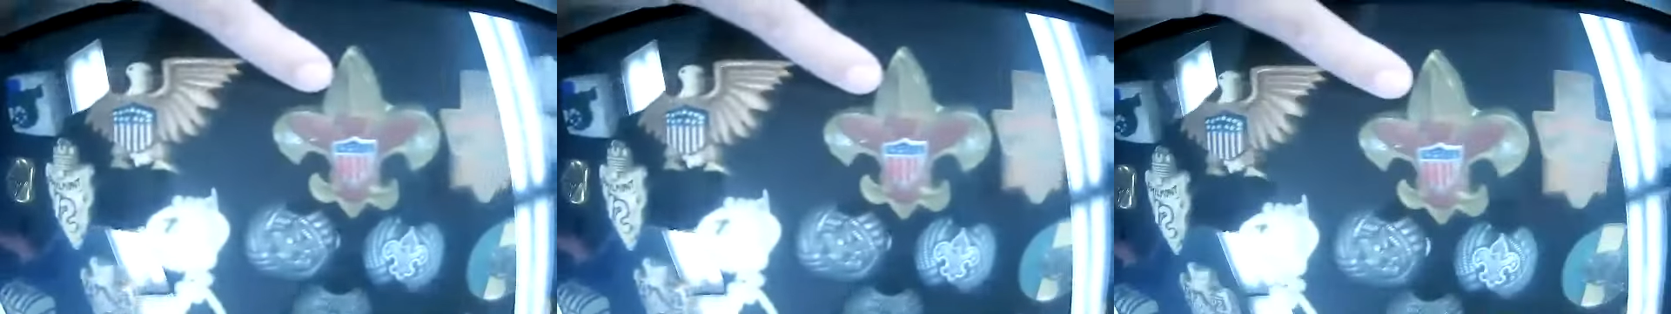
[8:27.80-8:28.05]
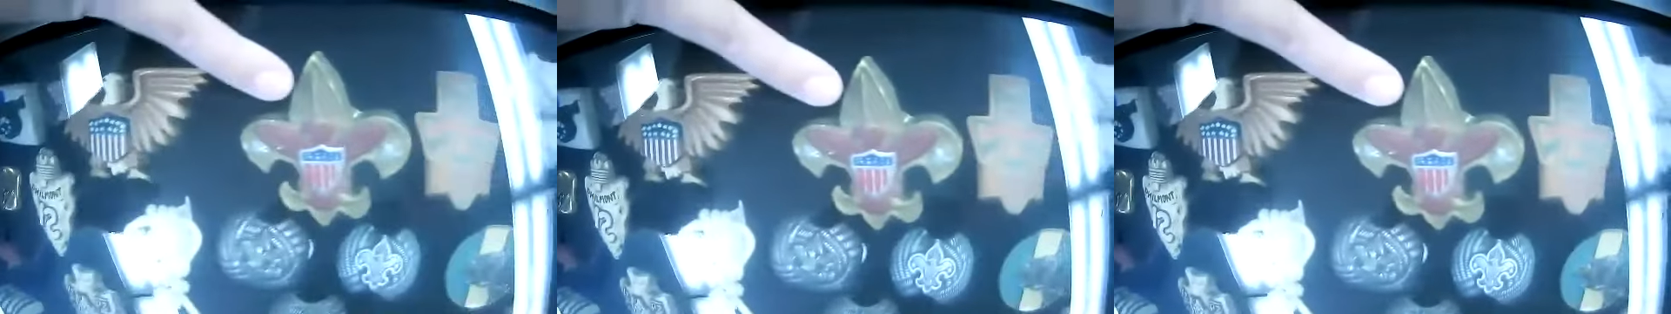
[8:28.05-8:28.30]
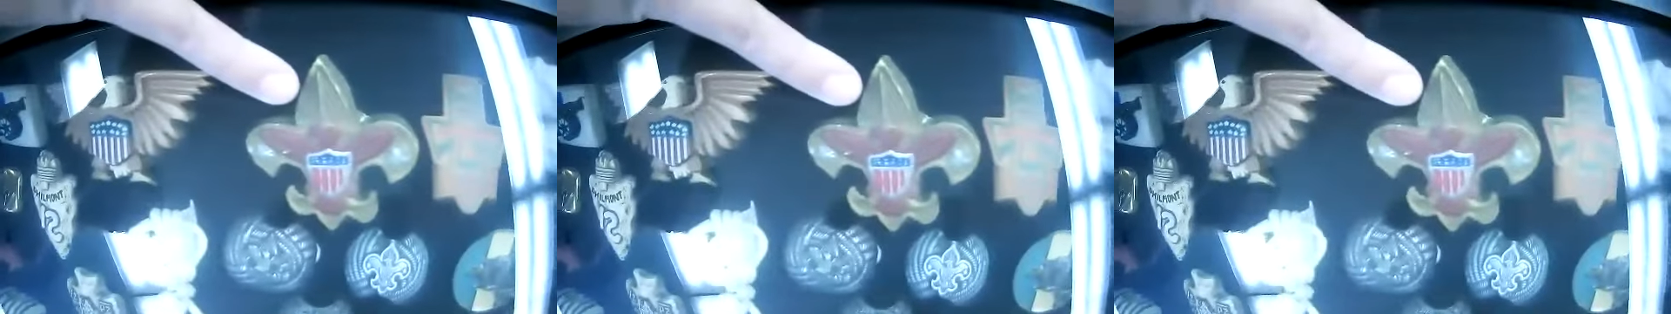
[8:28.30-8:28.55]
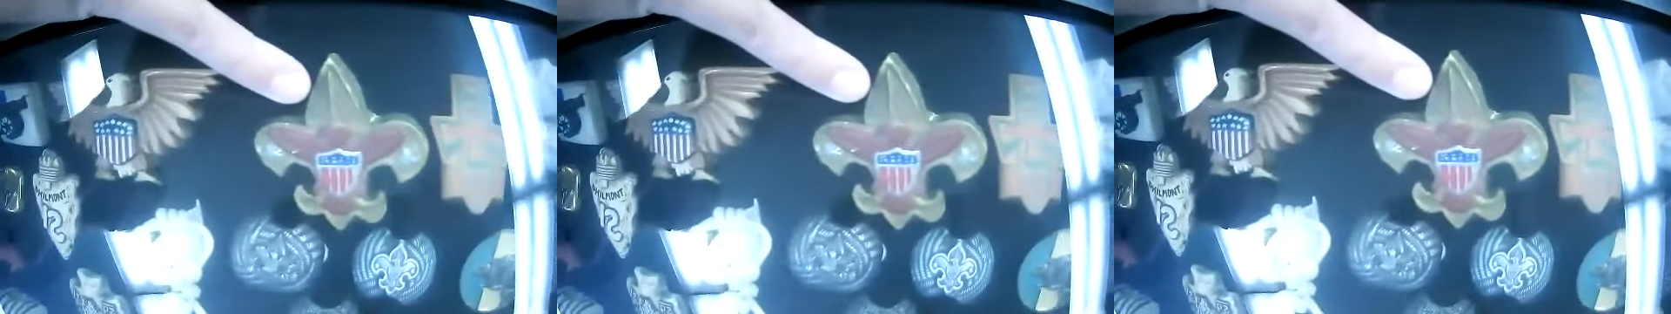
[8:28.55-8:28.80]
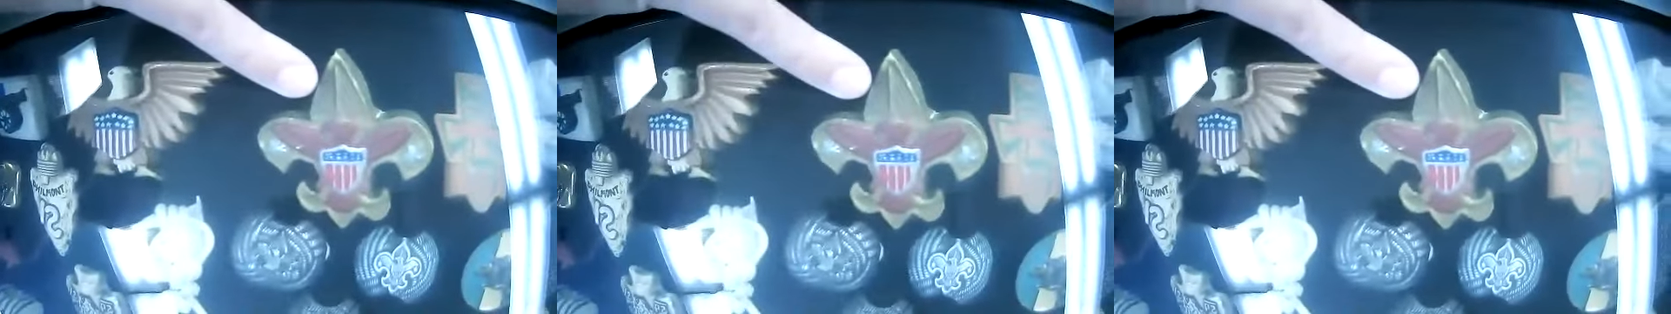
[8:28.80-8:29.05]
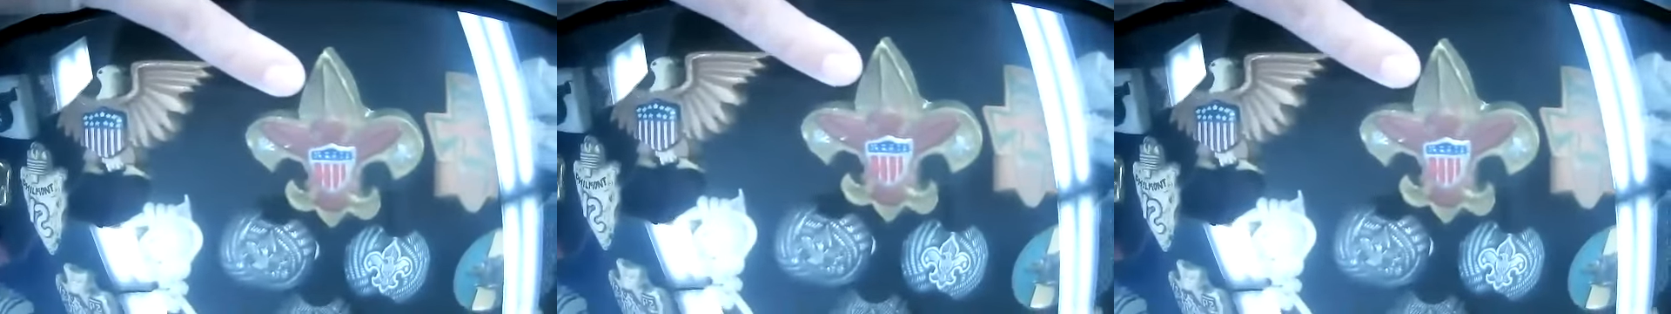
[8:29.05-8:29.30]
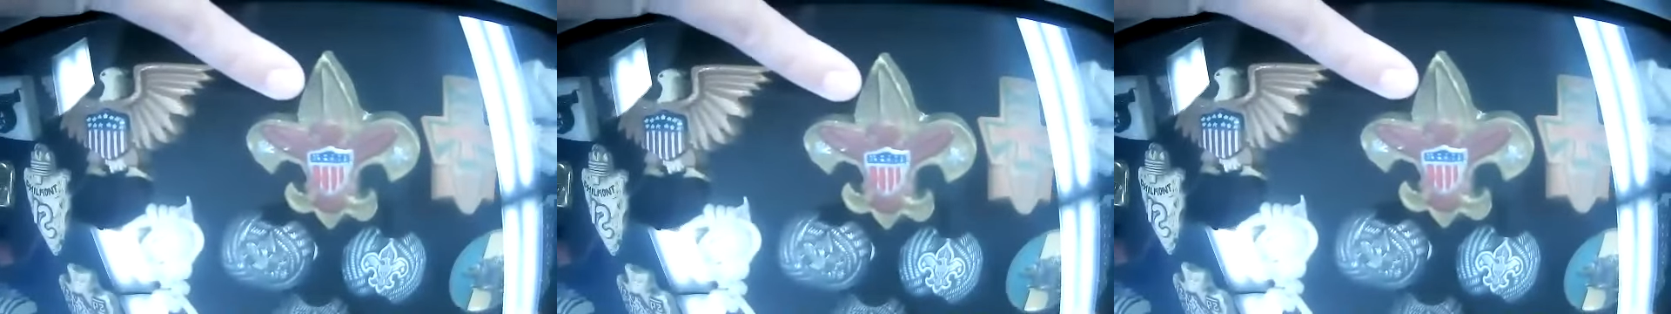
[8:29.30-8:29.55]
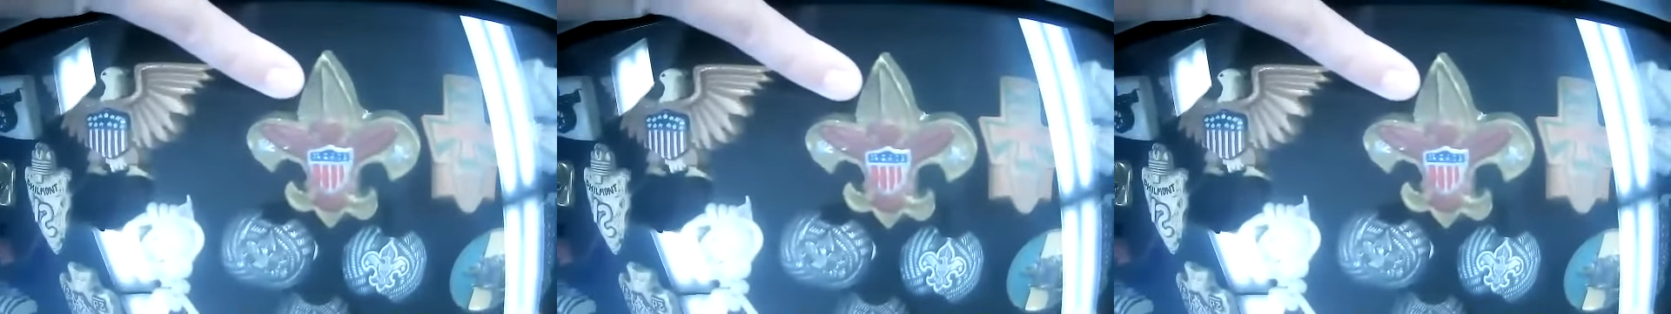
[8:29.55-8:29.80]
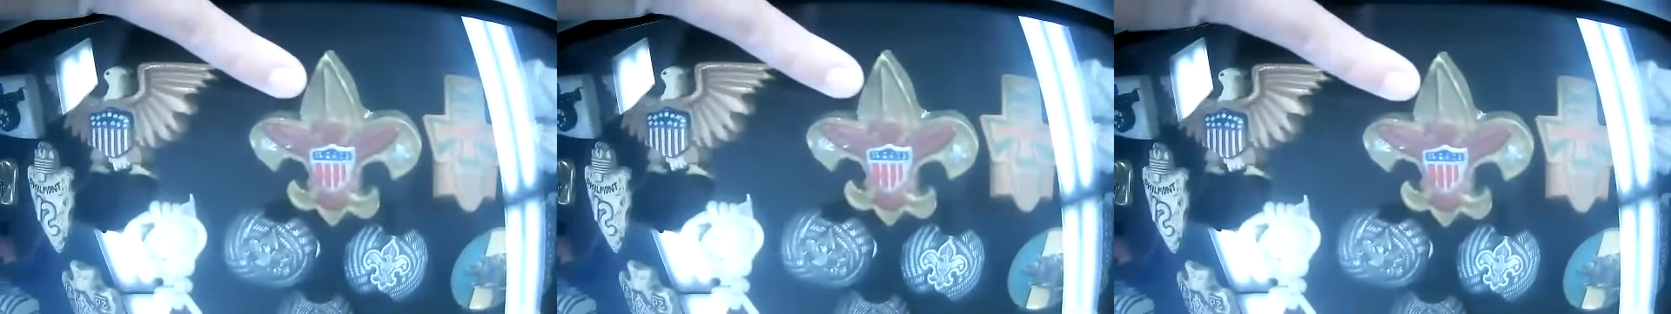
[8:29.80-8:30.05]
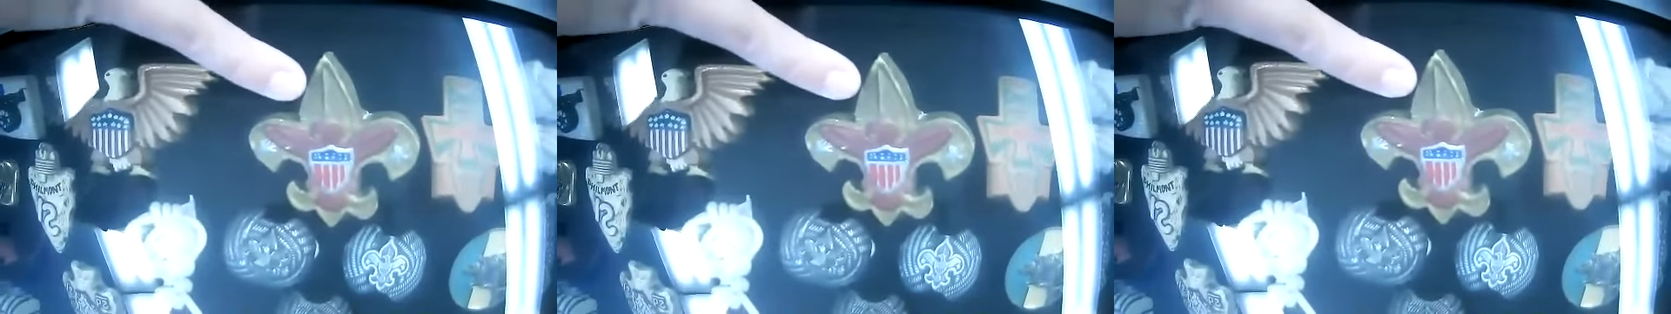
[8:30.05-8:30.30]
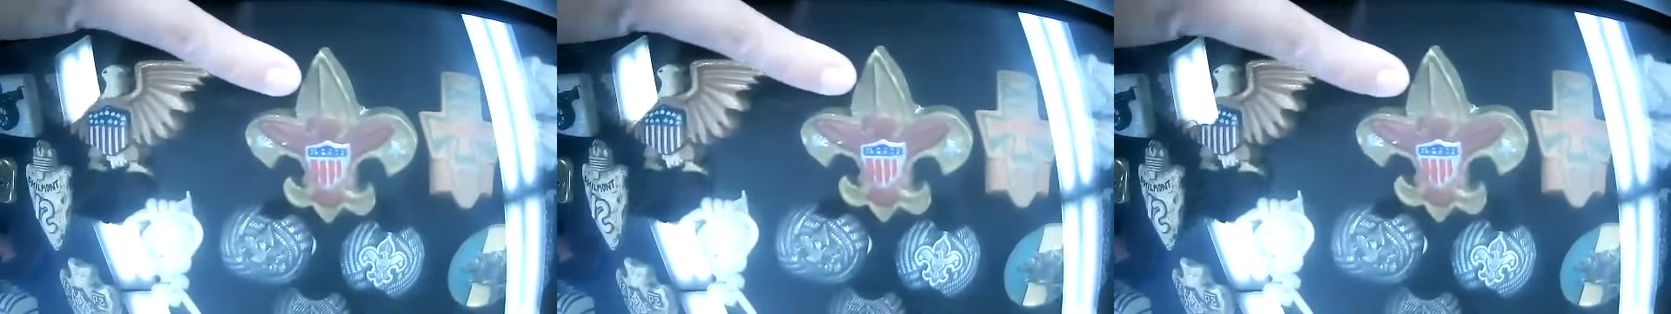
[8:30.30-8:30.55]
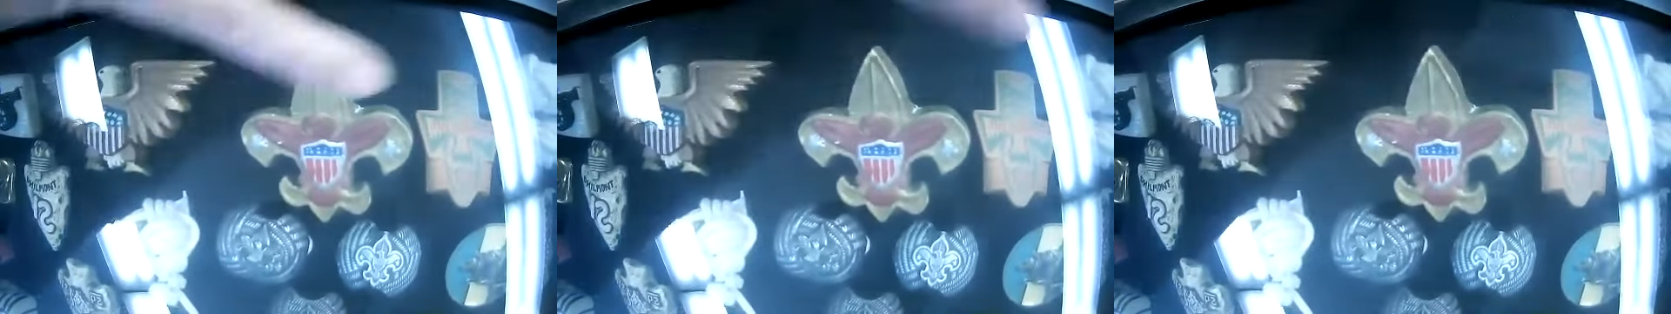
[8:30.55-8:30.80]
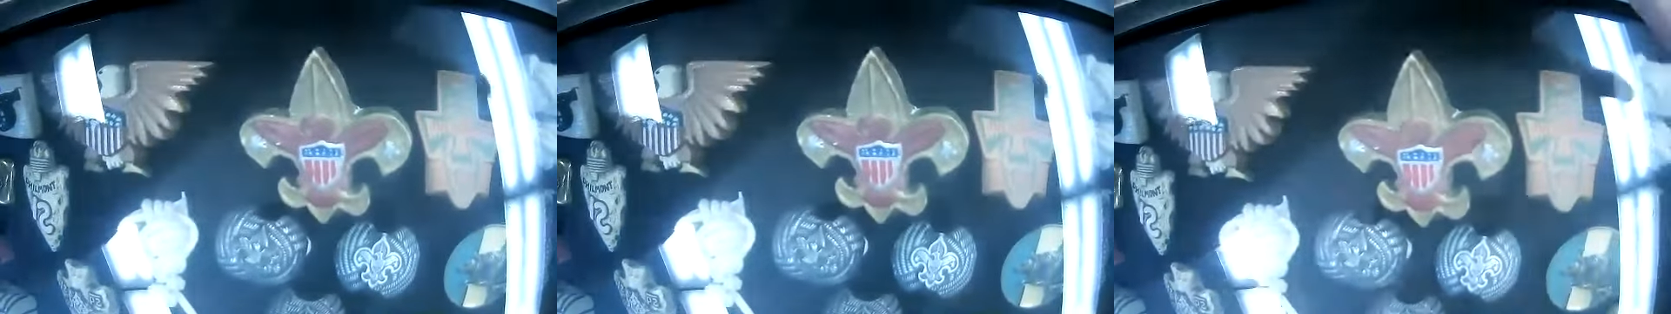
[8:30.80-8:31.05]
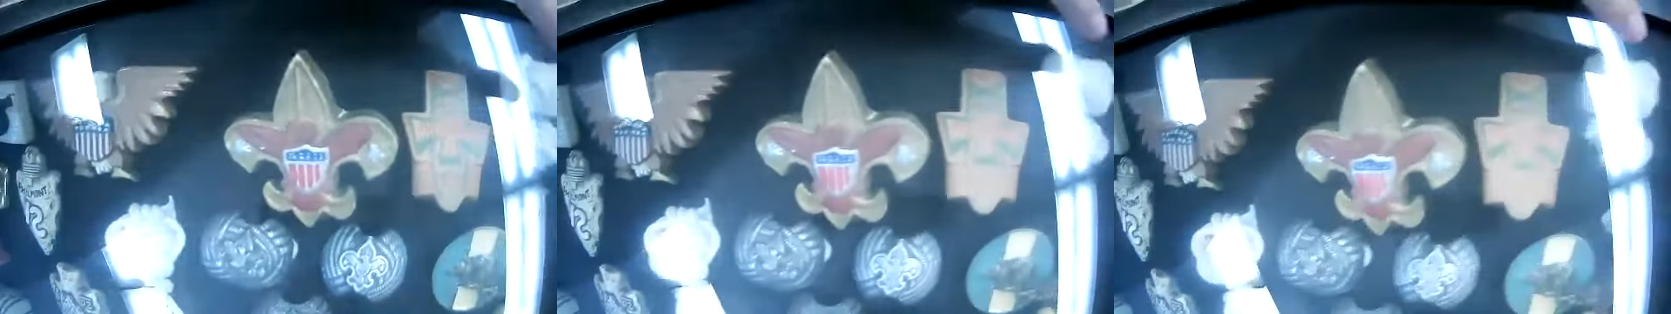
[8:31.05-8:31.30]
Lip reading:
Nobody's mouth can be seen.